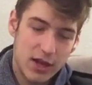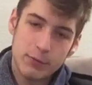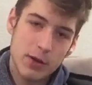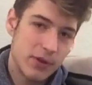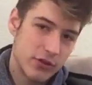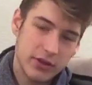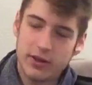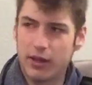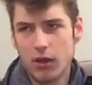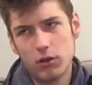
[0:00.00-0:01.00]
And you may be
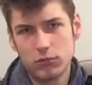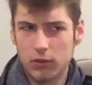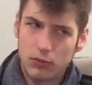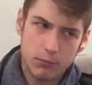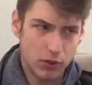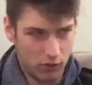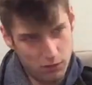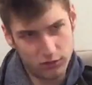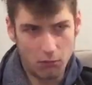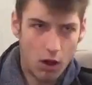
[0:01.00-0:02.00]
thinking like, oh, I'm
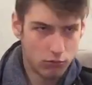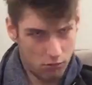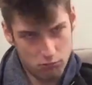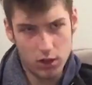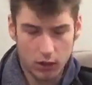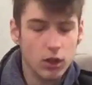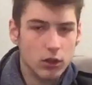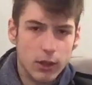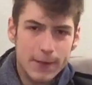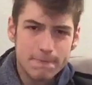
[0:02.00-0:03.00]
100 million.
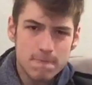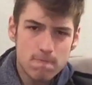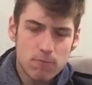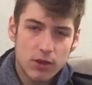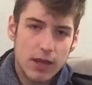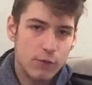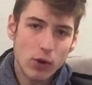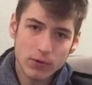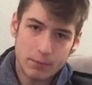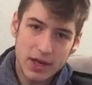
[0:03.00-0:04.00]
Have
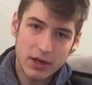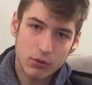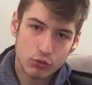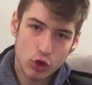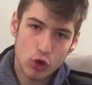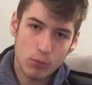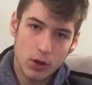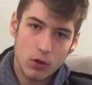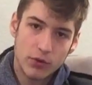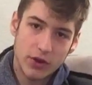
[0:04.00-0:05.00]
you ever been in a
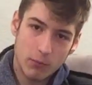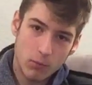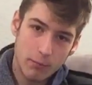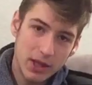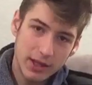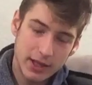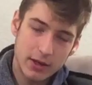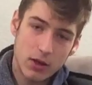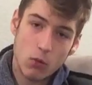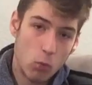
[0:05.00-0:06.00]
room with 1
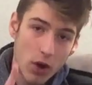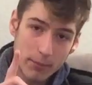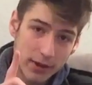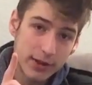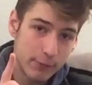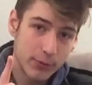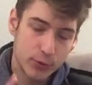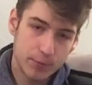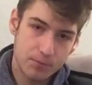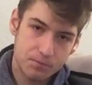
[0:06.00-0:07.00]
million
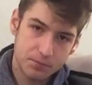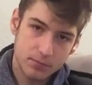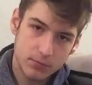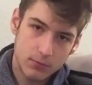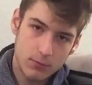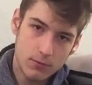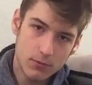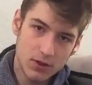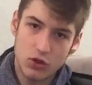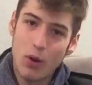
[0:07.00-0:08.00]
people?
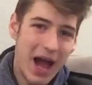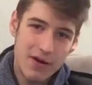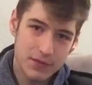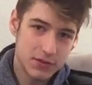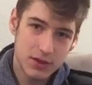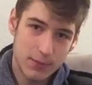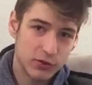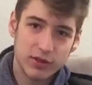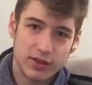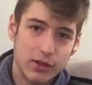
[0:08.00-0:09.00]
You haven't. I'm
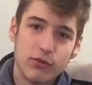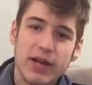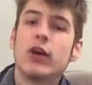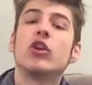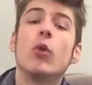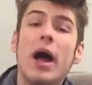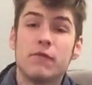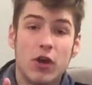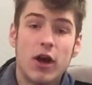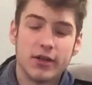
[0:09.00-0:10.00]
just going to tell you right now, you
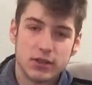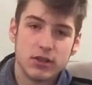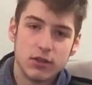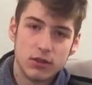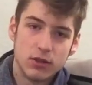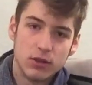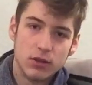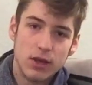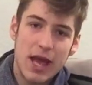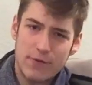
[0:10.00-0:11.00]
have not.
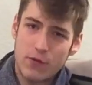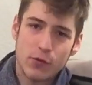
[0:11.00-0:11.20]
Have